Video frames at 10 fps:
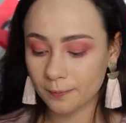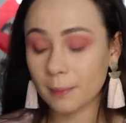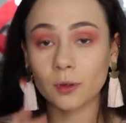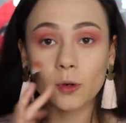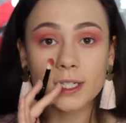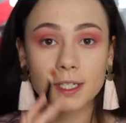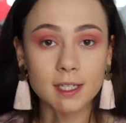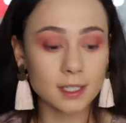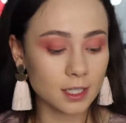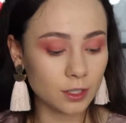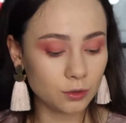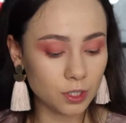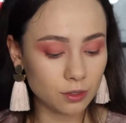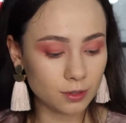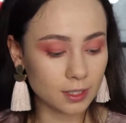but I'm going to continue
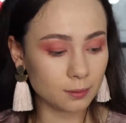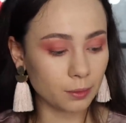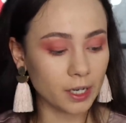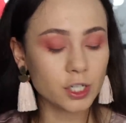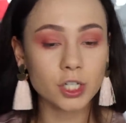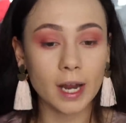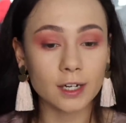to use this brush,